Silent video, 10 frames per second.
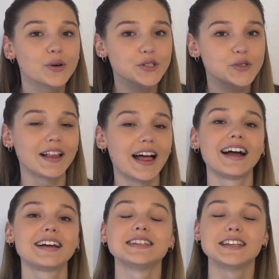CRUSE will
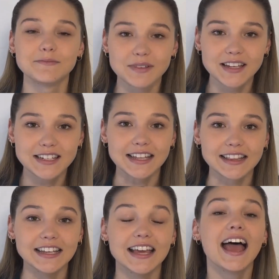act
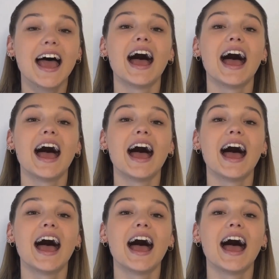immediately